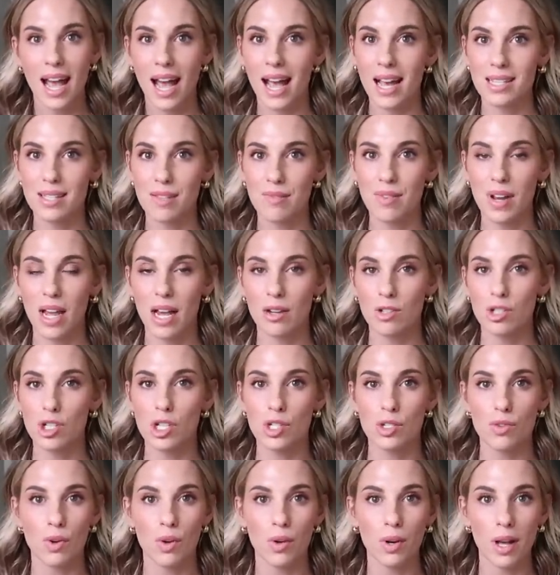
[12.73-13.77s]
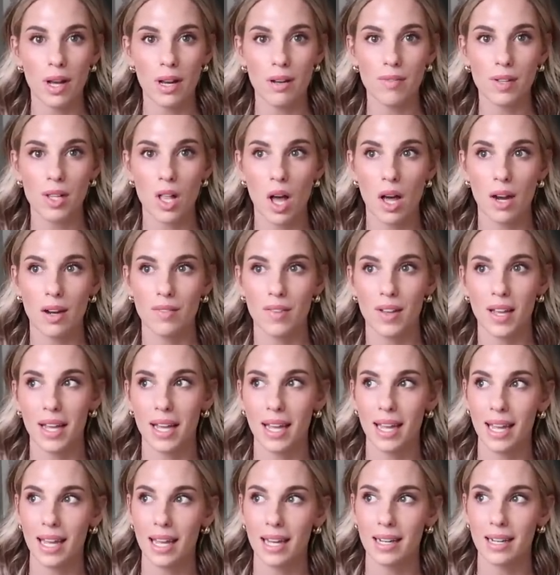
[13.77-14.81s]
As of now, she's grown out of a lot of
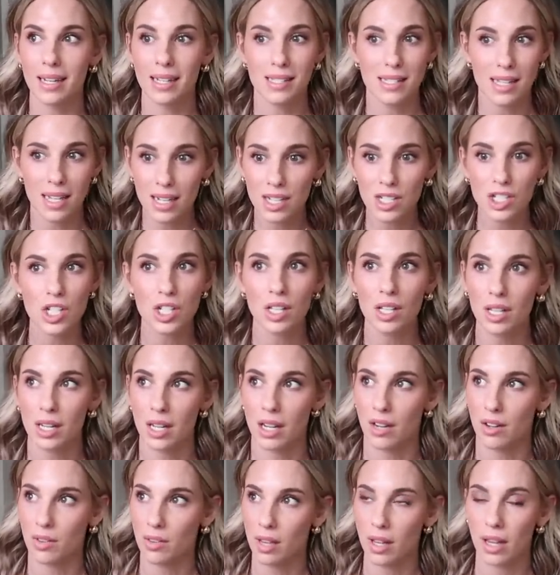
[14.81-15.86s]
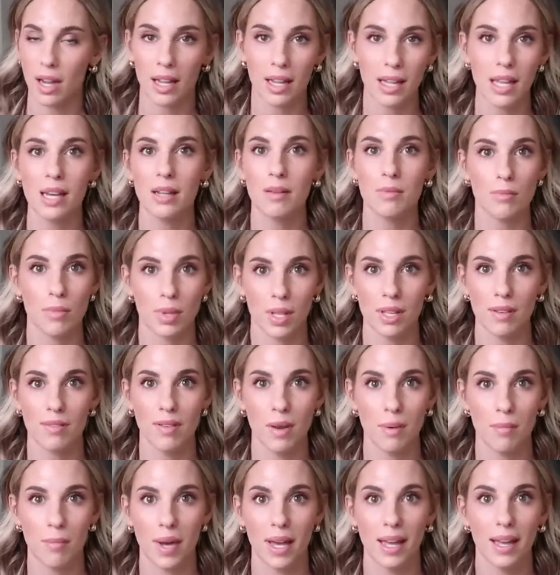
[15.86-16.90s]
it and it's getting chilly here. Like I can't even believe
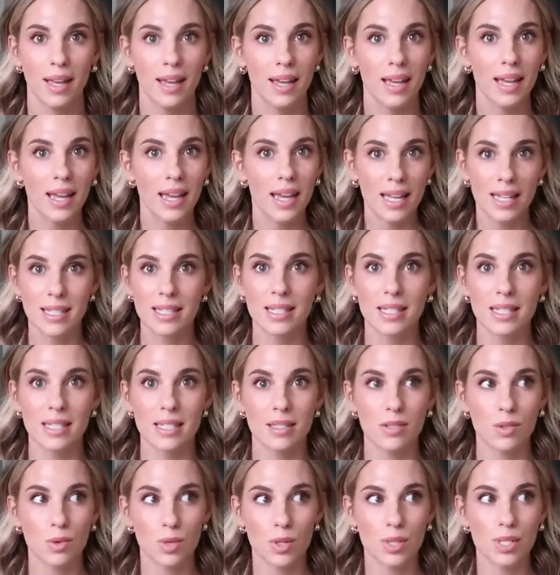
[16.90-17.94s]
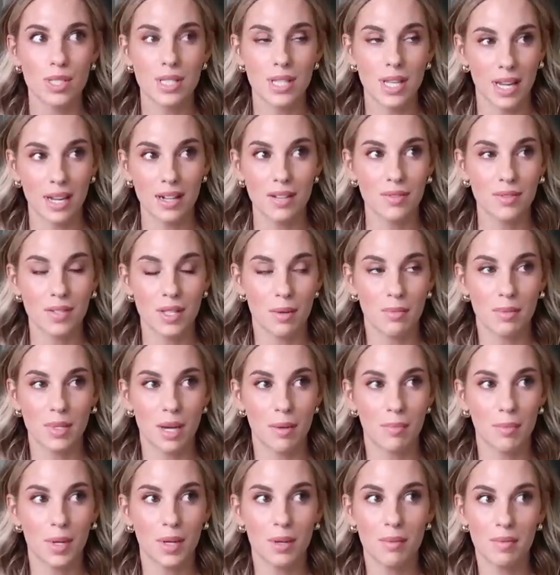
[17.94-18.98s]
it, but towards the end of
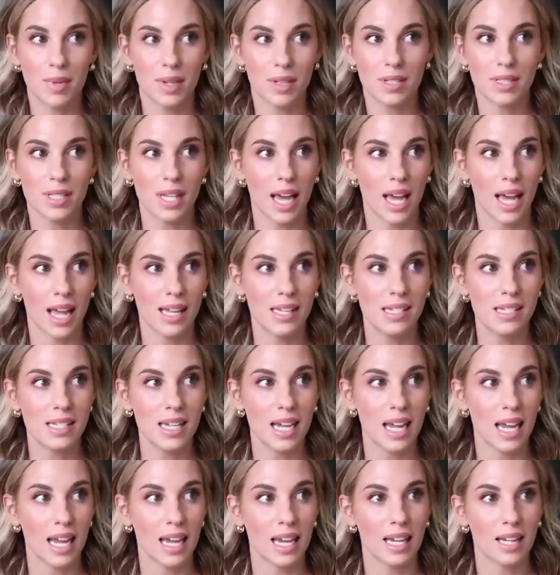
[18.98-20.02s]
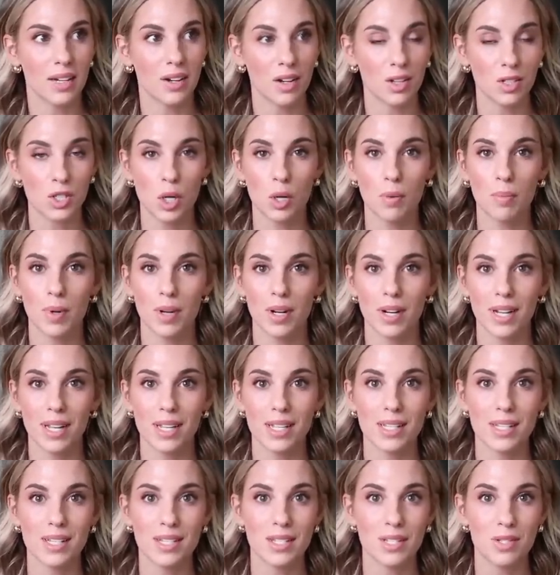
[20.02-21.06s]
September, middle to end, and October
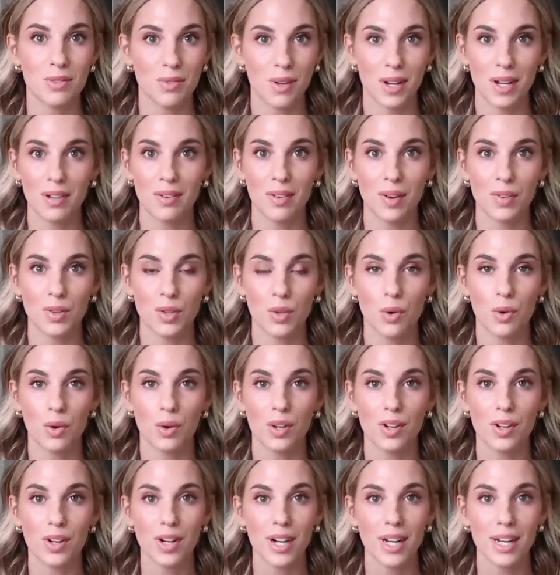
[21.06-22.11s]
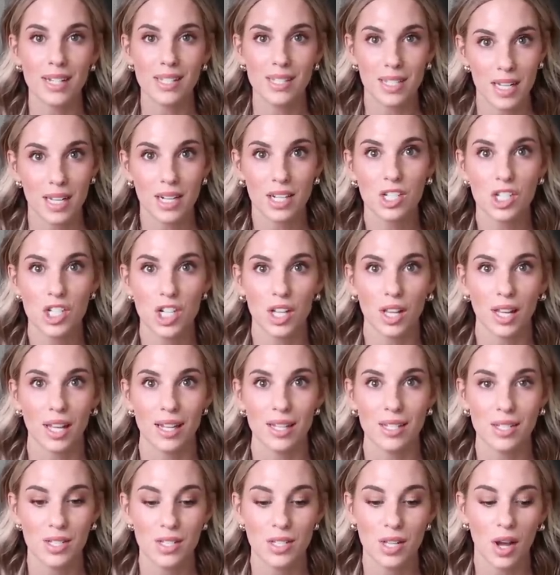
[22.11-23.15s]
is right around the corner and it's getting
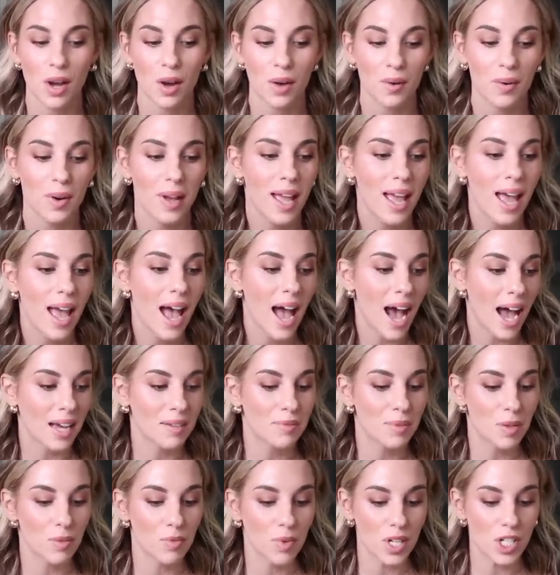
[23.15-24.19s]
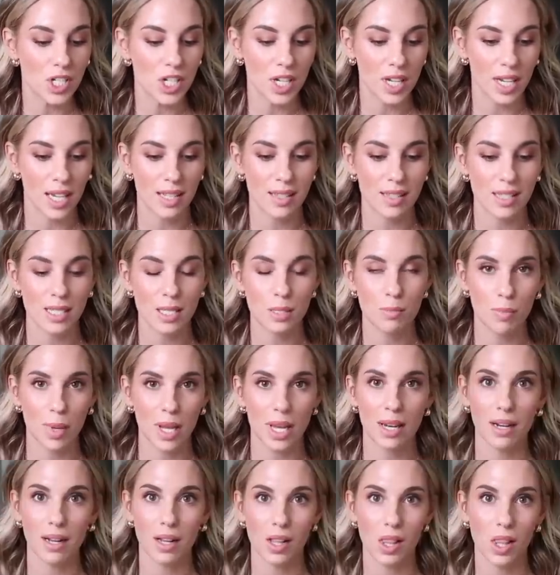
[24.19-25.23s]
chilly. So I've been reaching in this
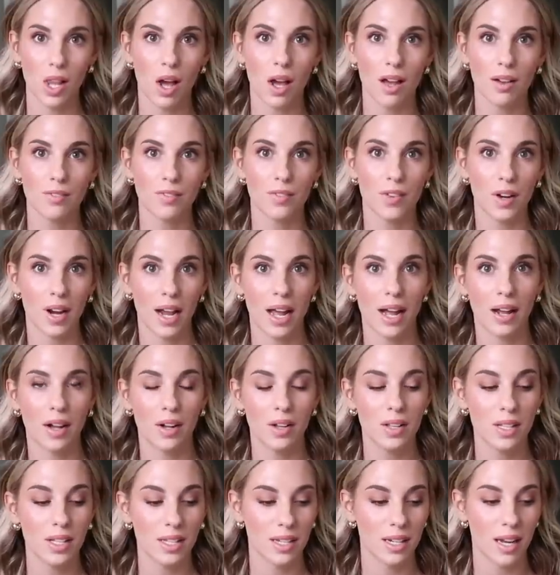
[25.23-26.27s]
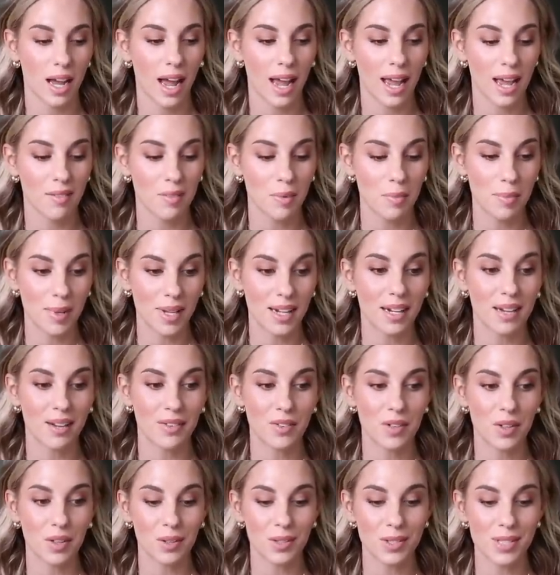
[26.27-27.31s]
bin a lot for Elle and I have a bin
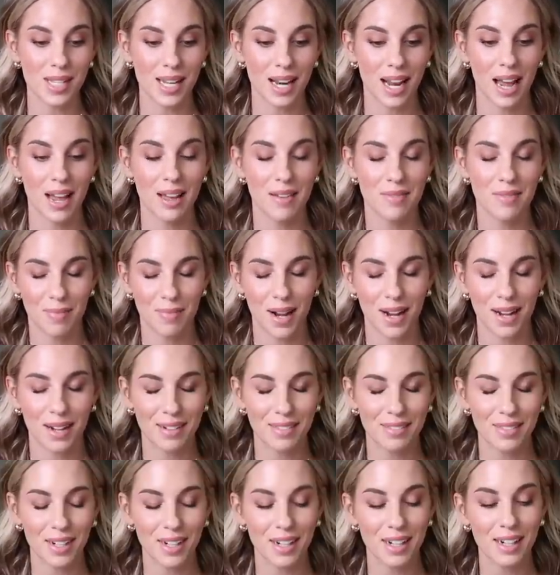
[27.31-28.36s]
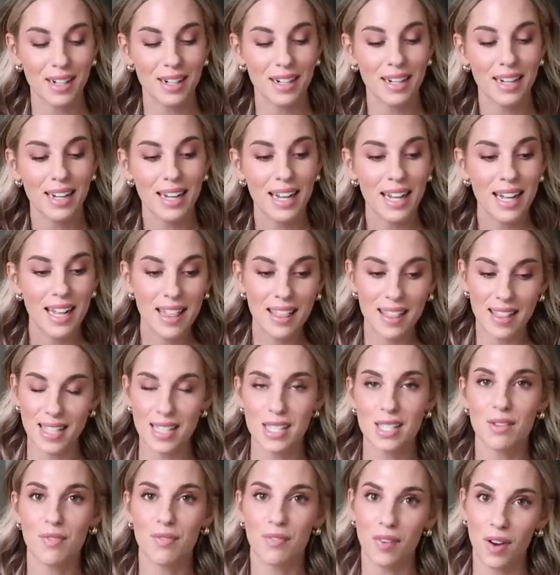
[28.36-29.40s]
of clothes that I bought for her
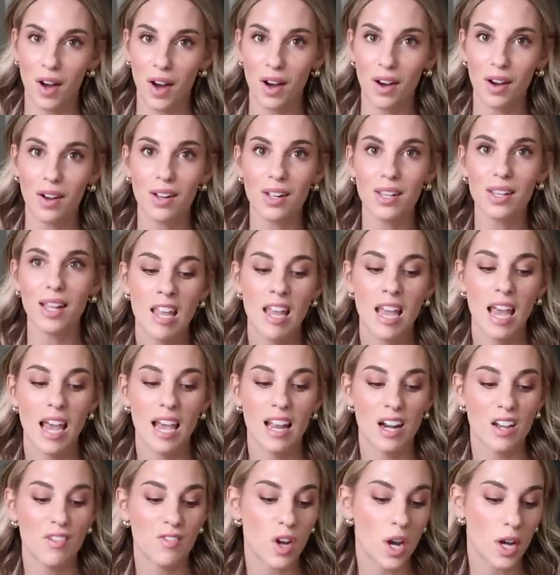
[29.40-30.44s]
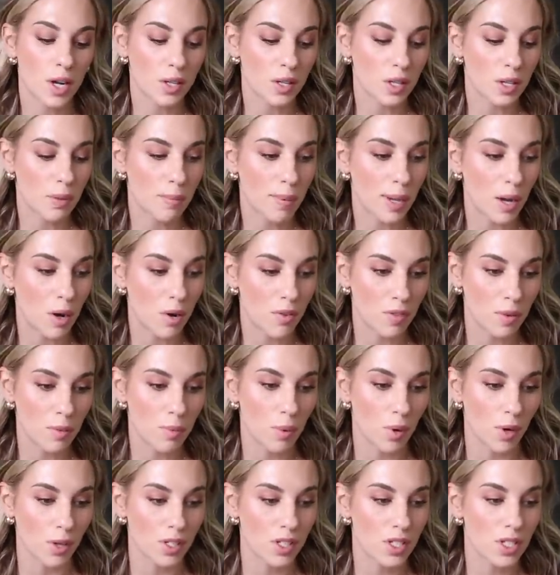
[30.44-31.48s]
this fall and I've gone a little bit
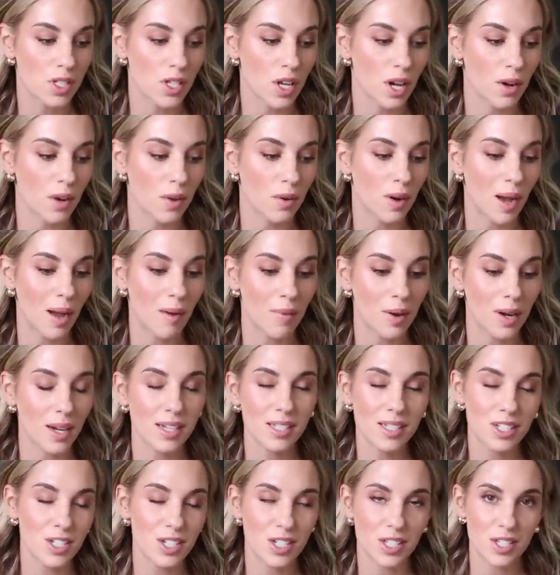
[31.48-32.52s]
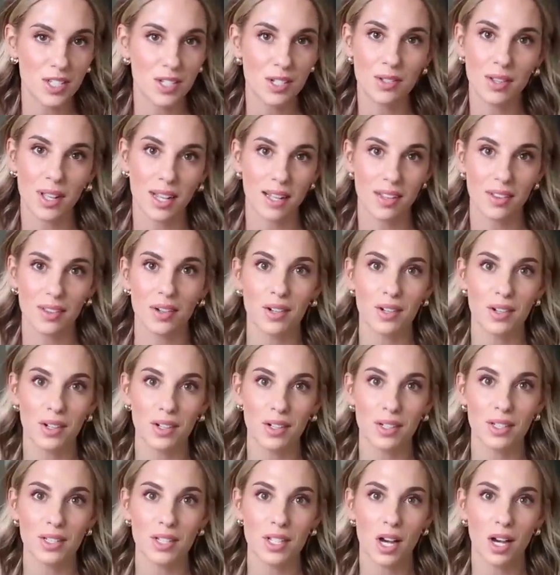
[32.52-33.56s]
overboard. So I wanted to just do like a little
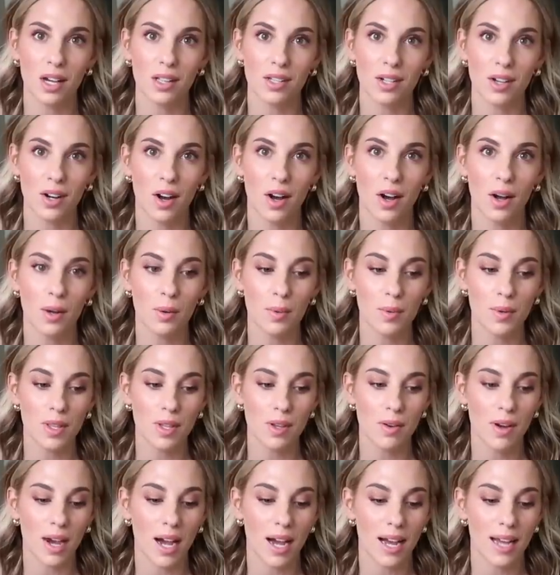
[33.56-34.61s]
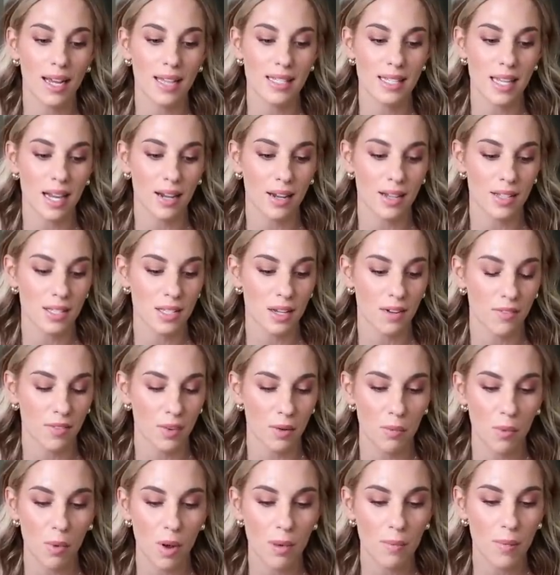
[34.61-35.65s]
girl toddler haul with you guys. I got stuff
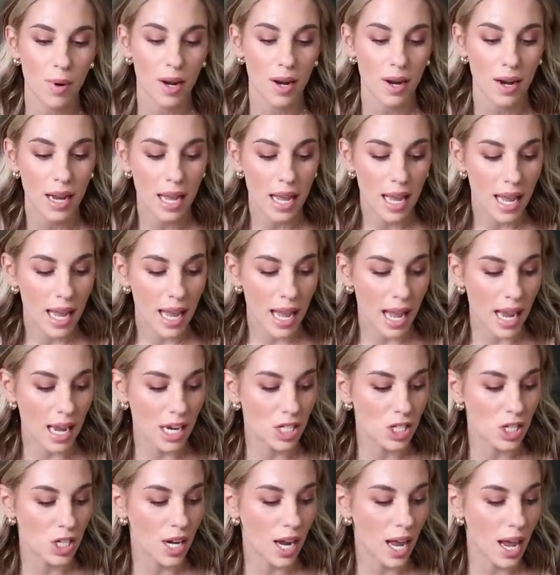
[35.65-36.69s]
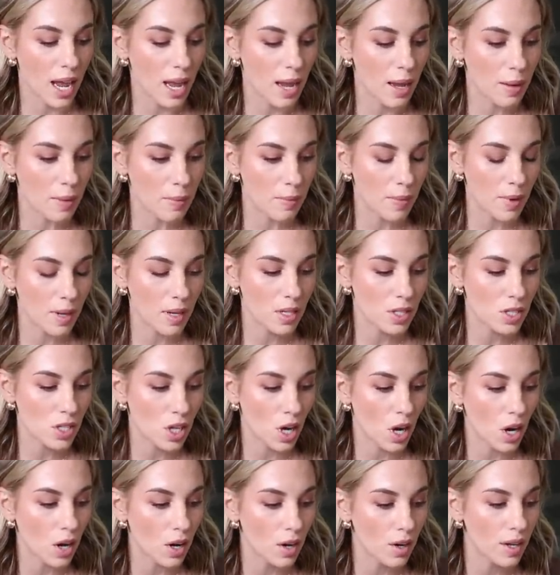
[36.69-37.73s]
from Walmart, H&M,
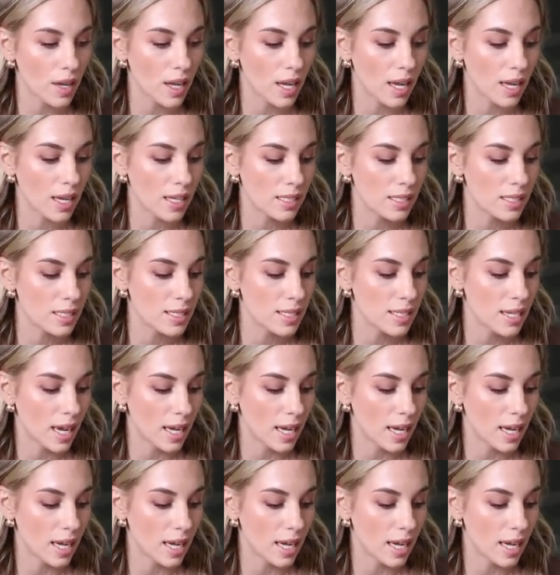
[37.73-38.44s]
Target.